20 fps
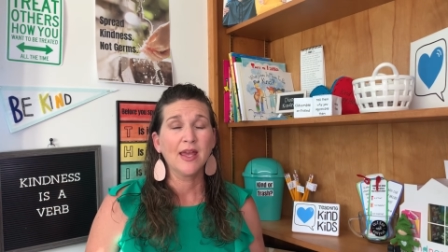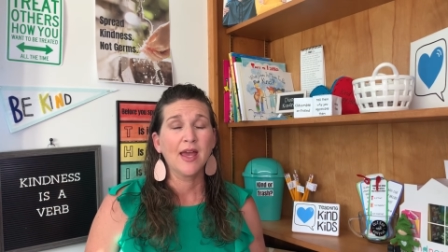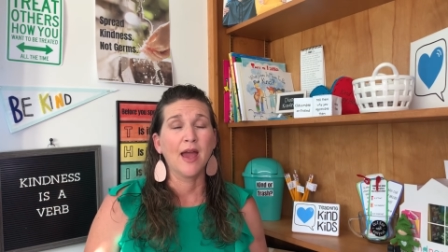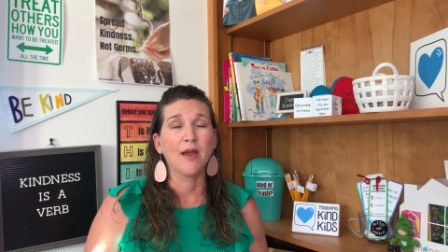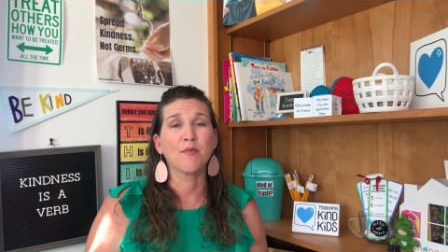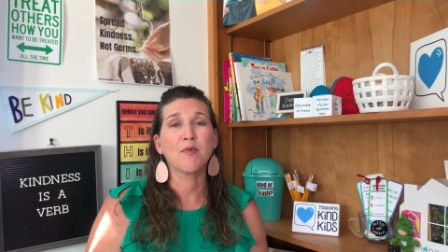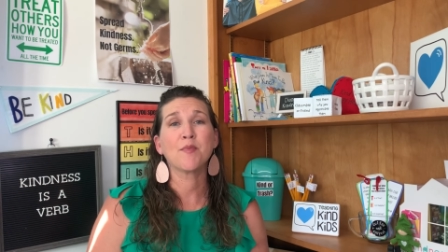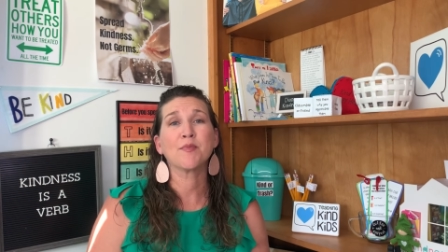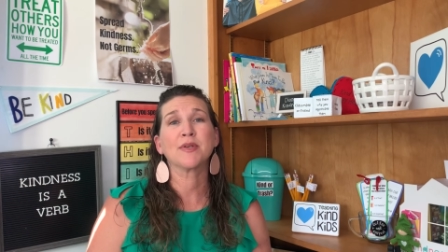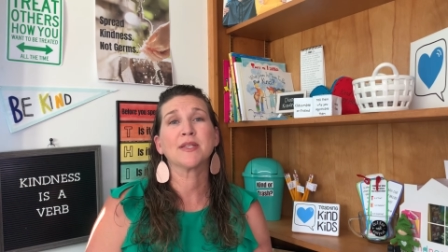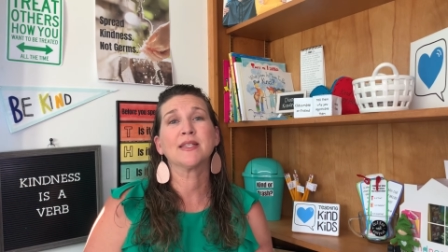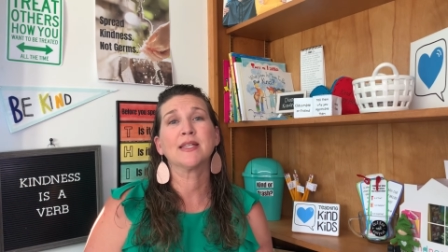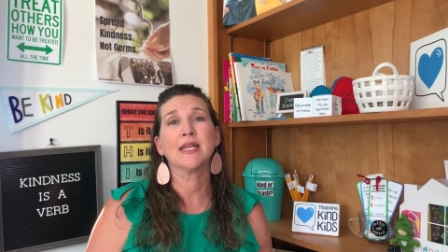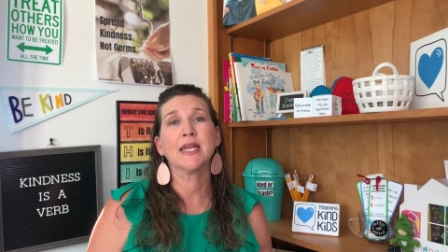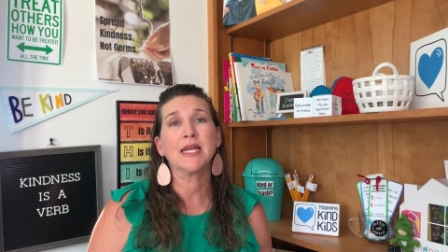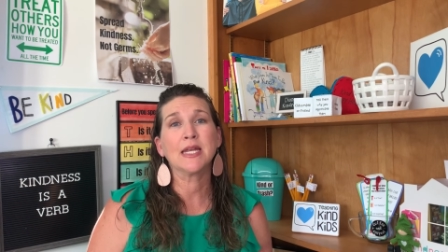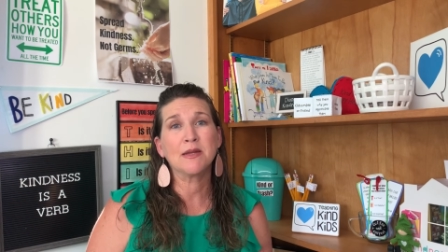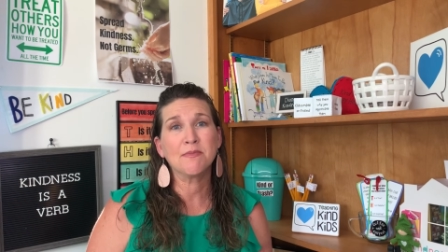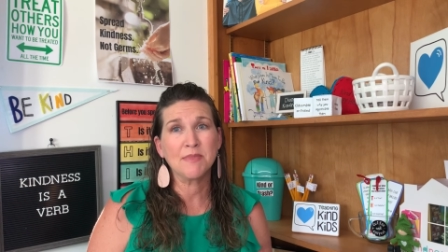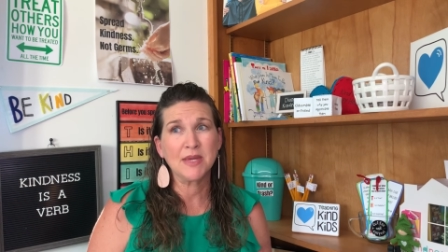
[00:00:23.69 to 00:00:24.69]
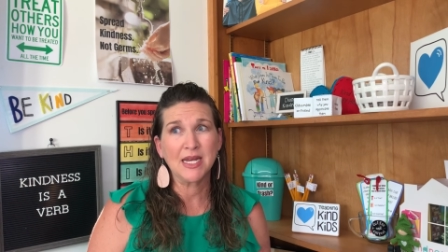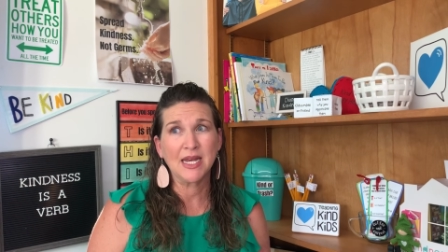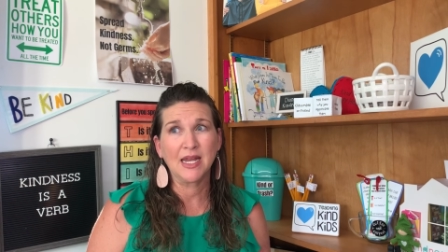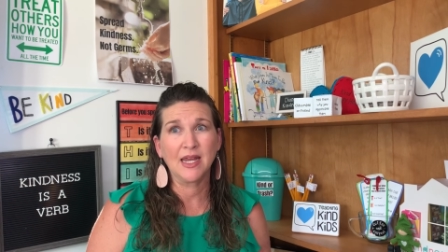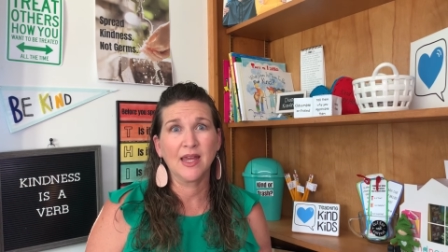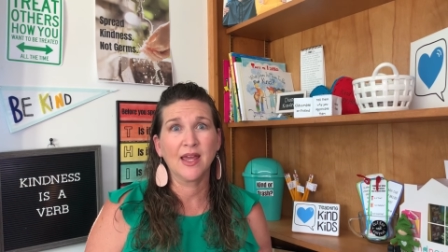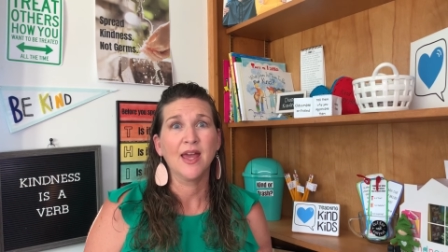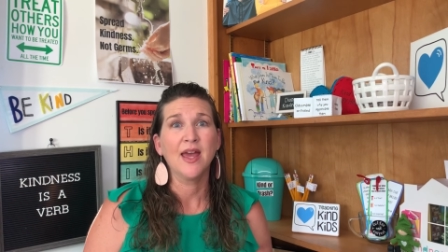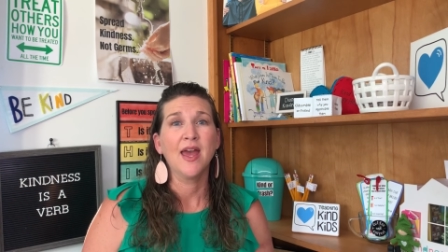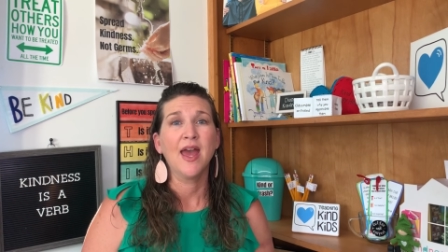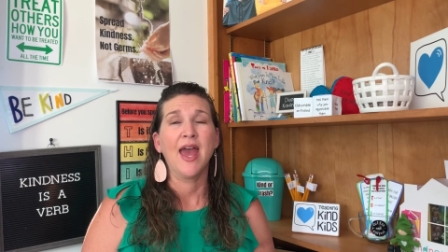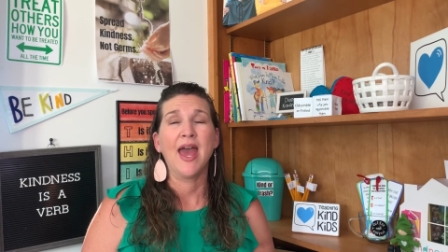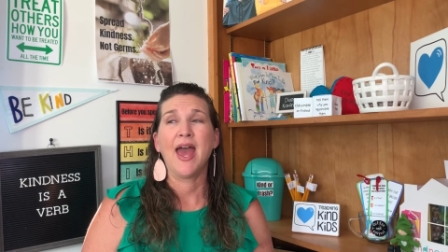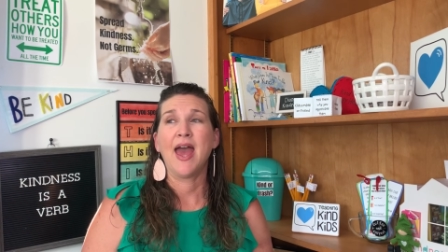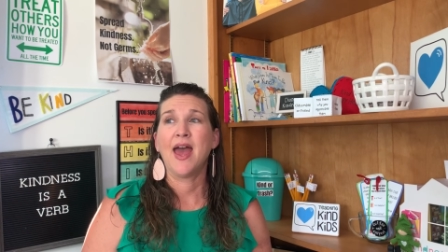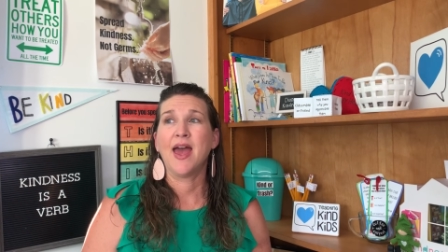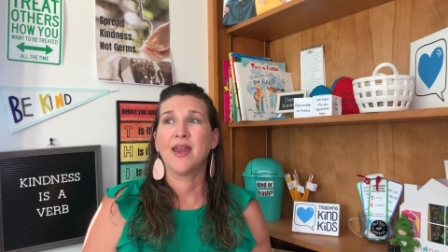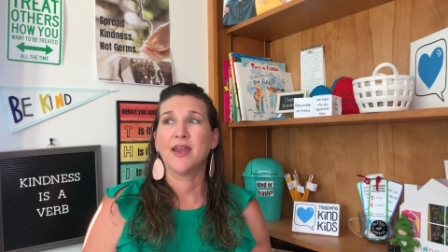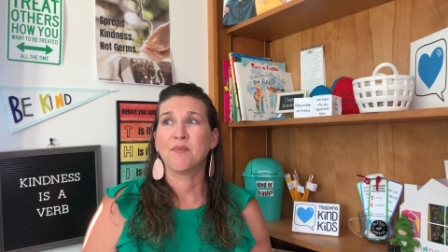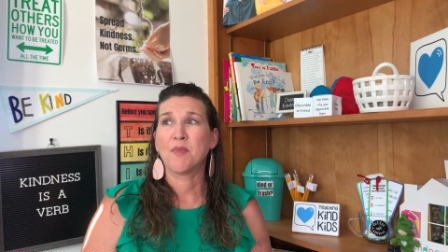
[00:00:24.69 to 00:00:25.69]
I remember sitting in a meeting
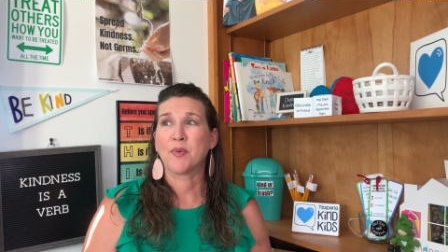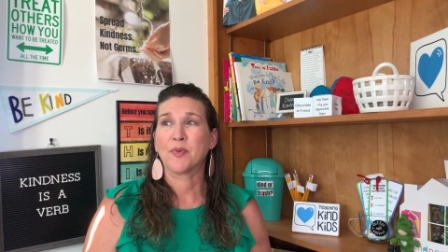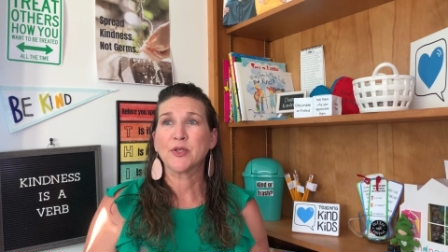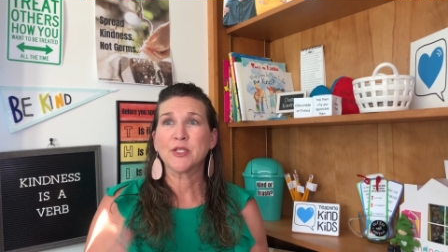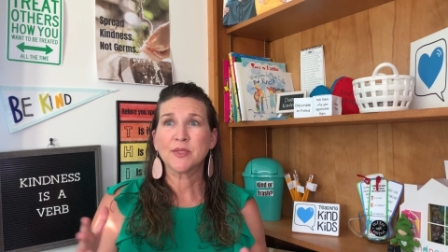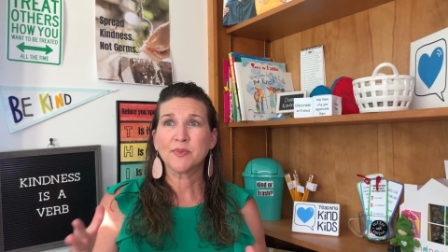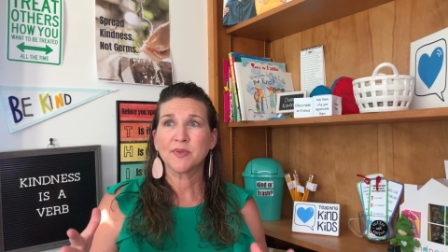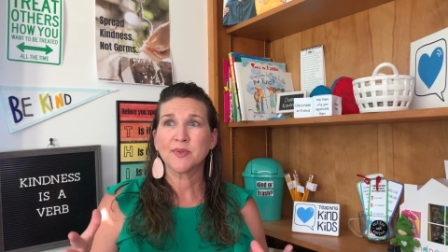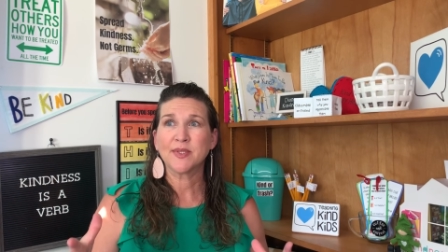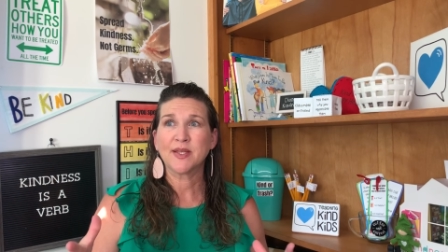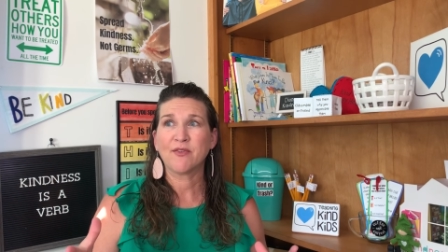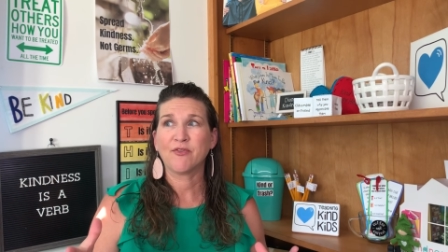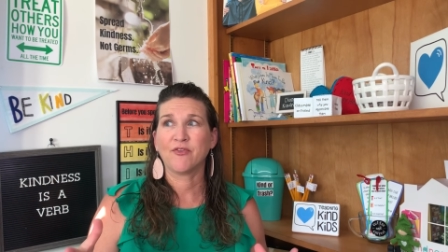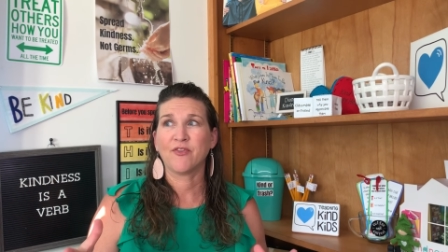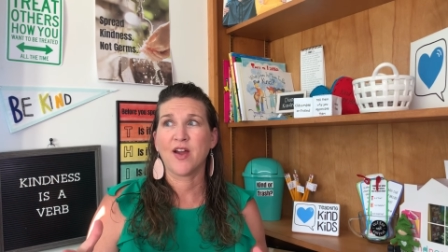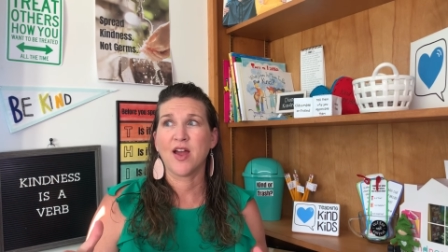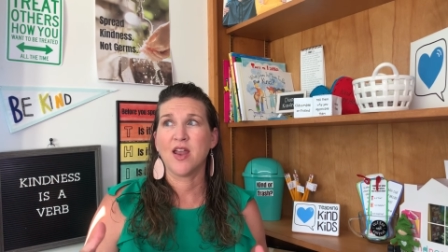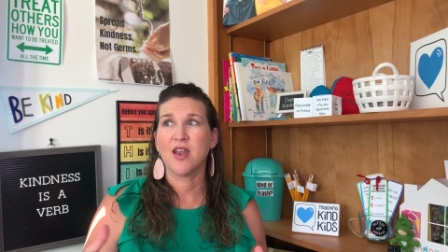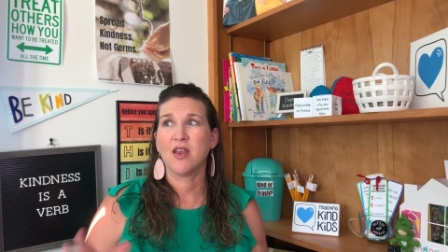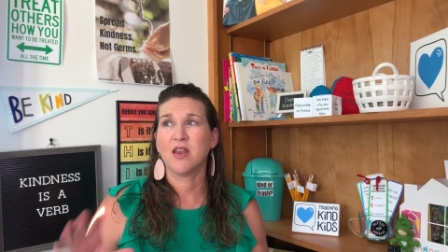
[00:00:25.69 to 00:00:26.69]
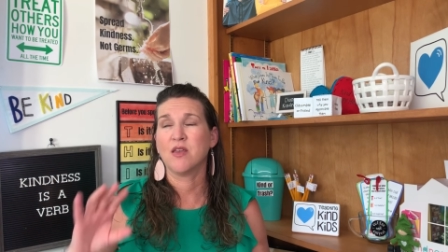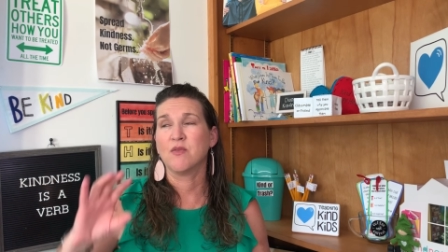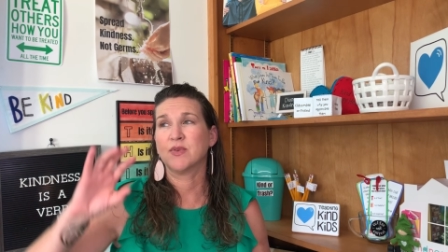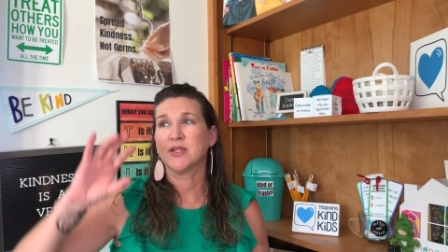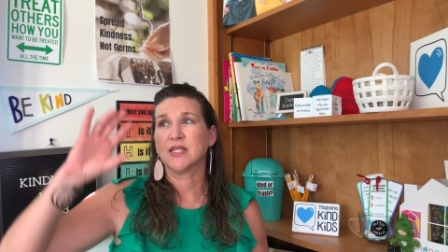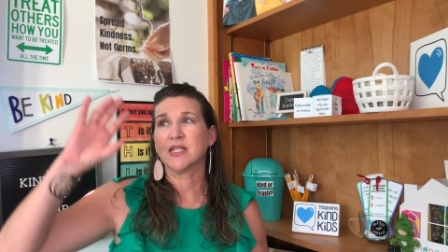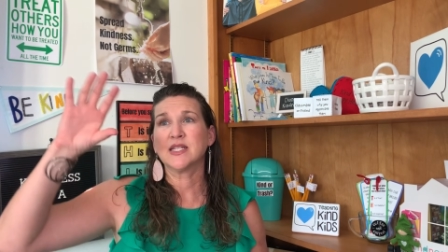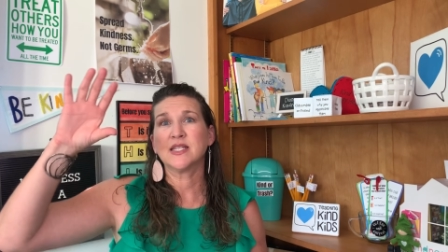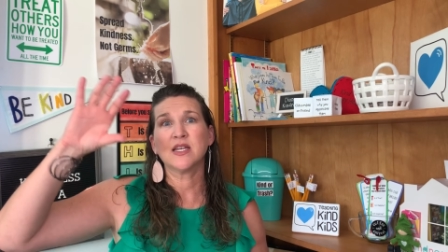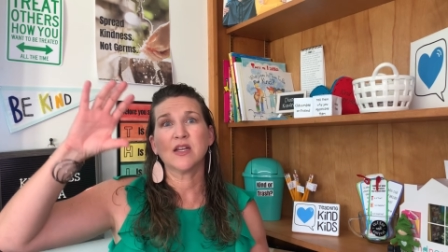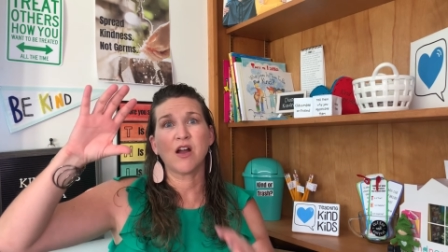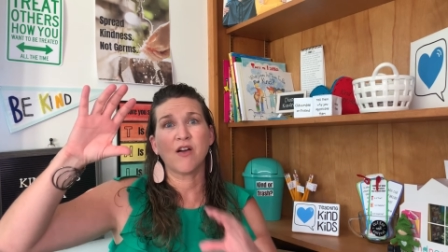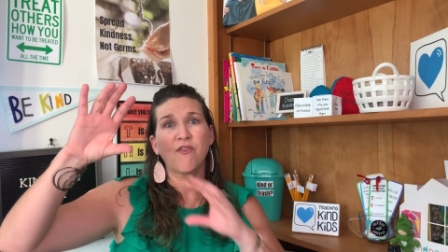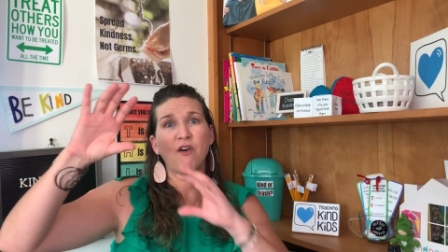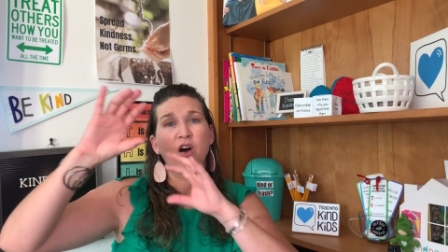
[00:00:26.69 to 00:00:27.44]
and my principal was up front and he was listing off